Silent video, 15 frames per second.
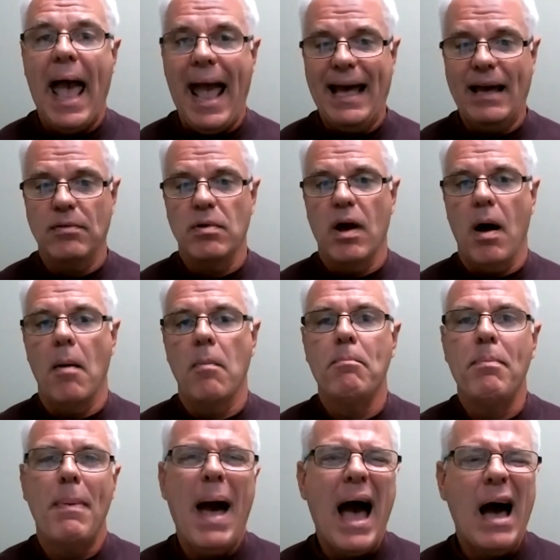And
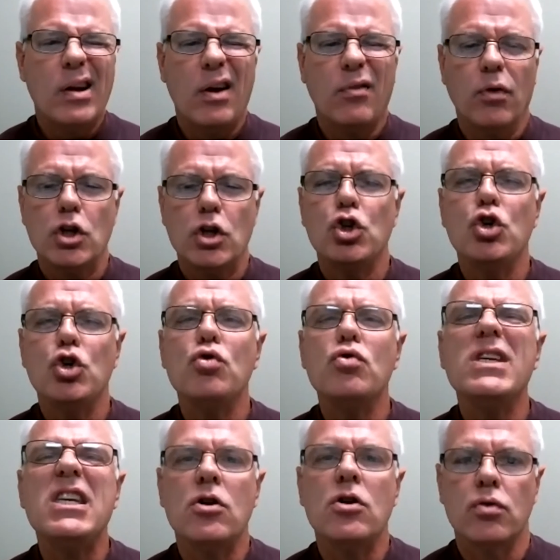about every two
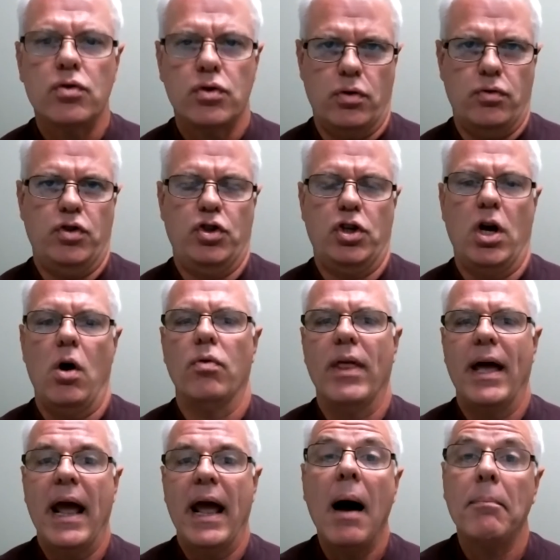years or so,
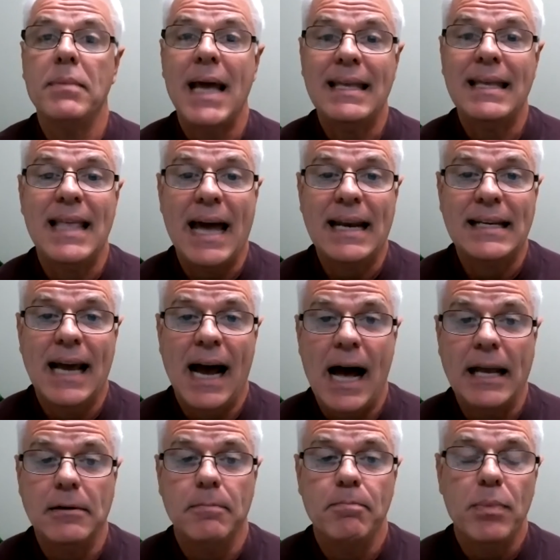they update that
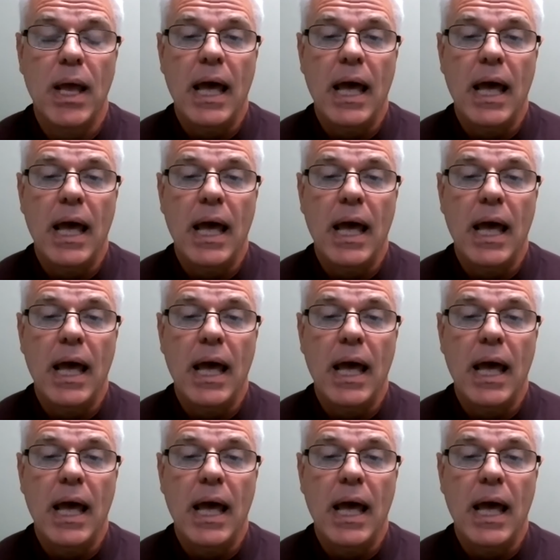guide.